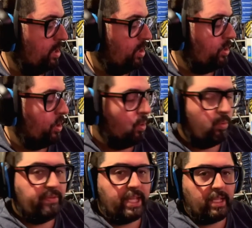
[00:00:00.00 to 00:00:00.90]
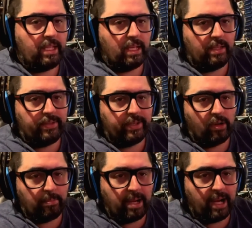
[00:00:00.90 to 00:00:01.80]
no, they're on
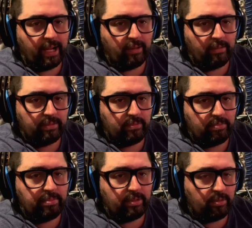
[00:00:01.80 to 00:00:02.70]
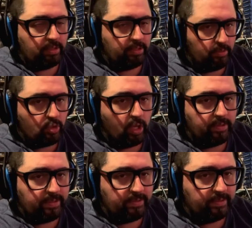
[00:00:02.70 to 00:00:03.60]
a pile. You draw
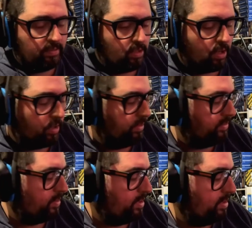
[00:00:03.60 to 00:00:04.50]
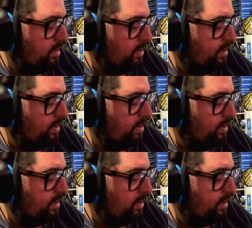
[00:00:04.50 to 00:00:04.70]
these cards, right?